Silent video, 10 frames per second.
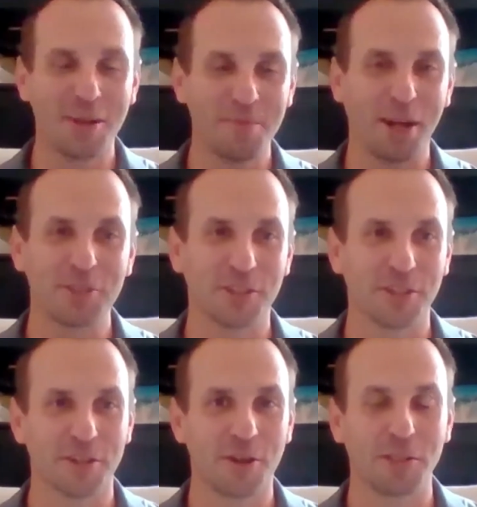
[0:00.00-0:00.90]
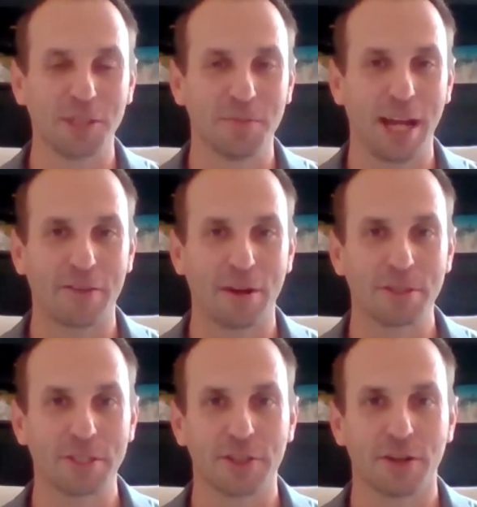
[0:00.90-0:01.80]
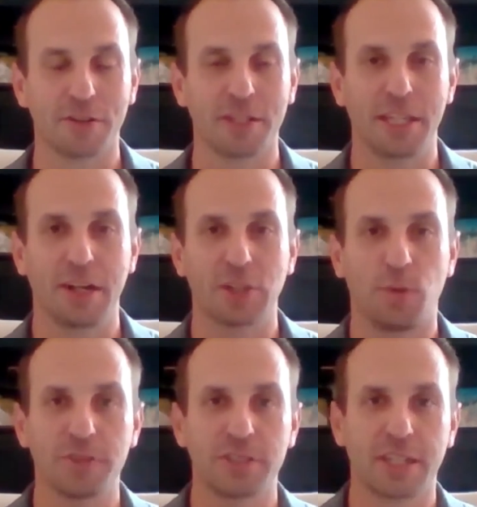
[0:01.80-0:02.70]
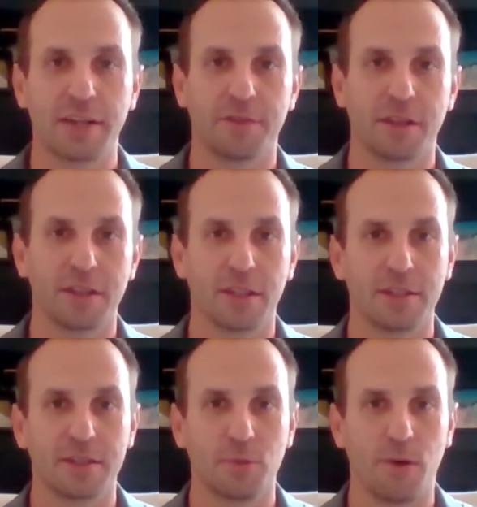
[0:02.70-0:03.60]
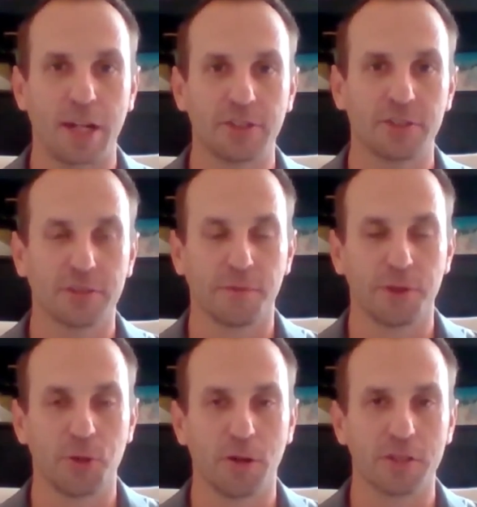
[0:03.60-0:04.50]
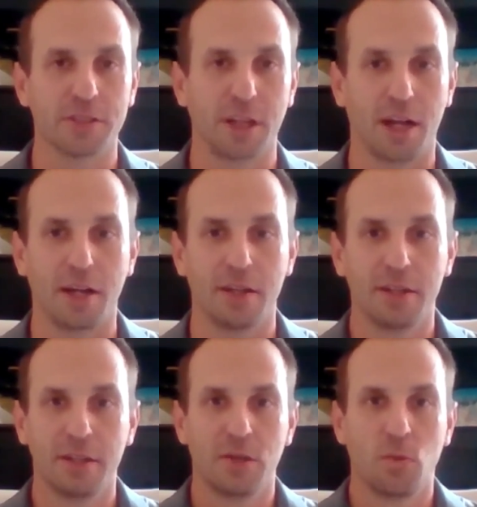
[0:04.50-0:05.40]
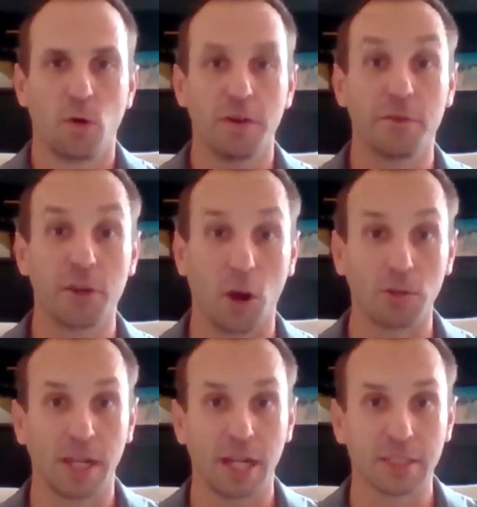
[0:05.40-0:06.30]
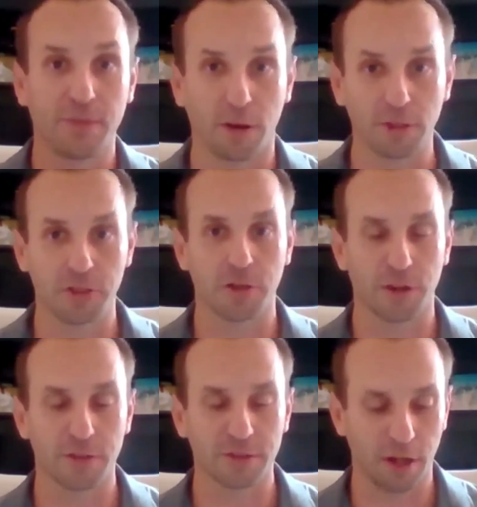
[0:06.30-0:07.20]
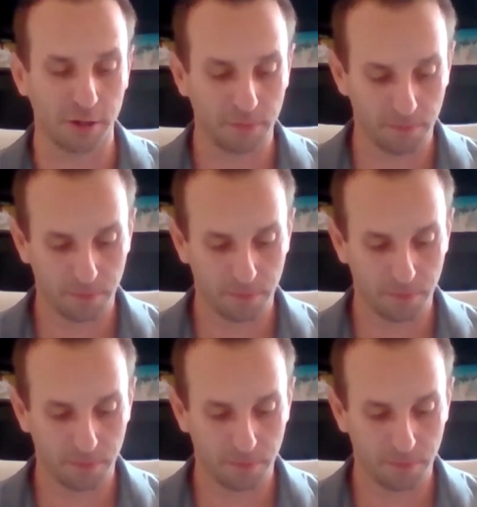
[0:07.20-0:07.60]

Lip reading: about your coaching background. You mentioned 13 years. Why don't you give the watchers and viewers where you've coached as far as your career's gone?